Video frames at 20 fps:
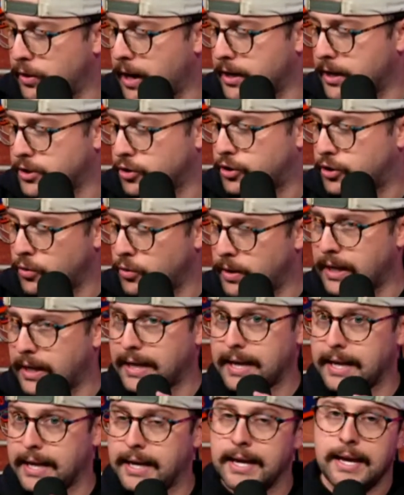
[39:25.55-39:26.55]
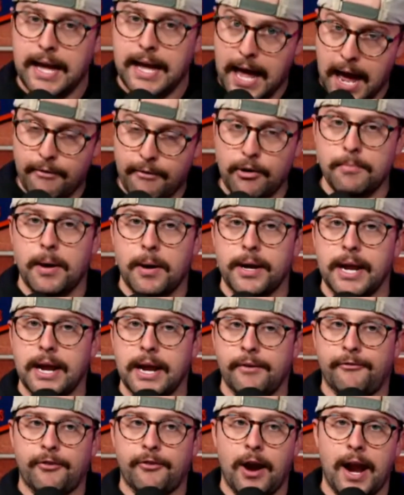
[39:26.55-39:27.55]
are tuning in every Monday and
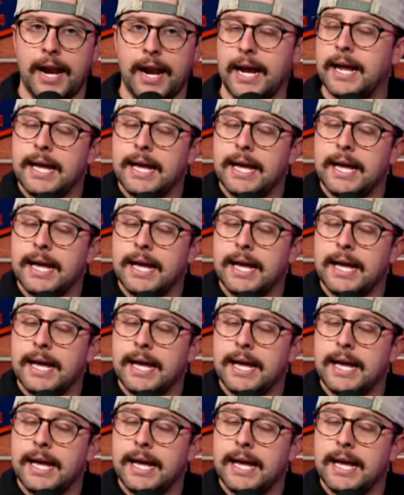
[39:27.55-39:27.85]
Friday,